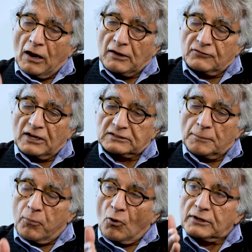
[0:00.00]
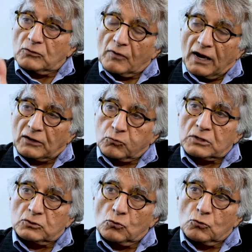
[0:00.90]
if there is a point at
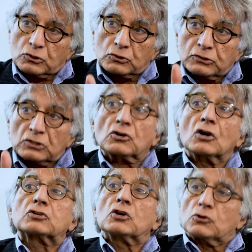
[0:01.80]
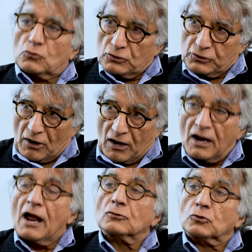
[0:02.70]
which you could discontinue the drug
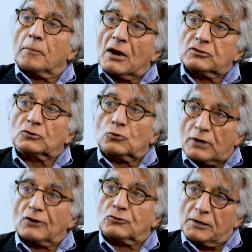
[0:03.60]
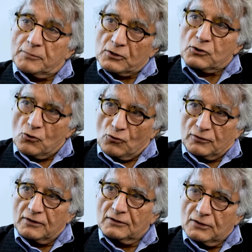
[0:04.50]
so patient could actually be
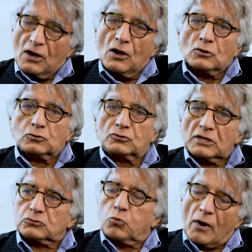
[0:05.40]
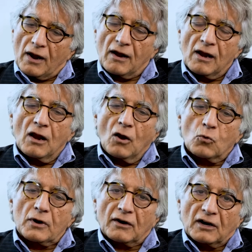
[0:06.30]
cured. So this way,
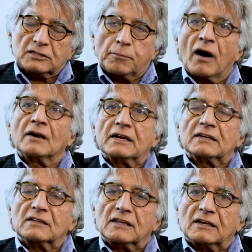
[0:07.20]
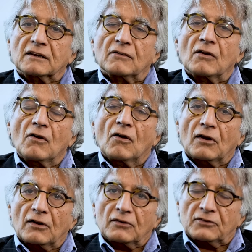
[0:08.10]
we are expanding the,
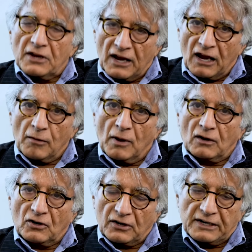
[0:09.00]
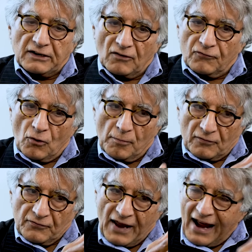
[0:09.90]
uh, the AML arena from
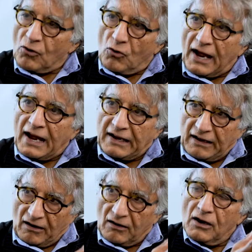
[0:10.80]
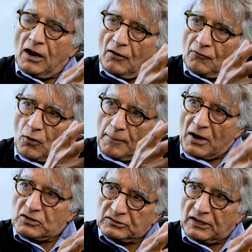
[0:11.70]
a narrow area for a
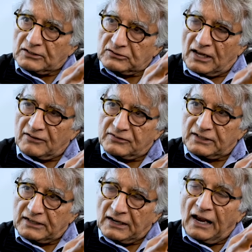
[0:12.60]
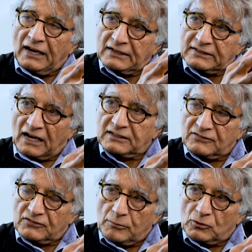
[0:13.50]
patient that is receiving
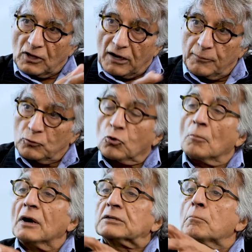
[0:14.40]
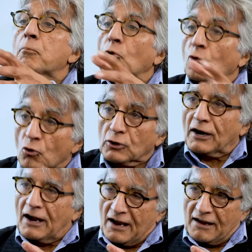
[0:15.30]
intensive chemotherapy to a much
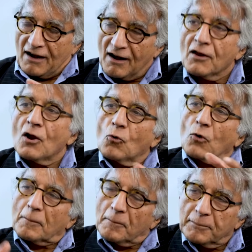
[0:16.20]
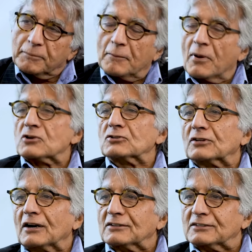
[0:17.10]
broader area where
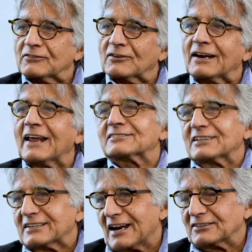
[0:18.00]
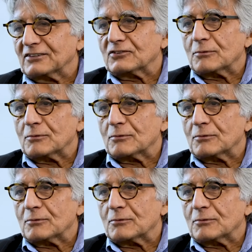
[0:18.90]
patients are receiving less intensive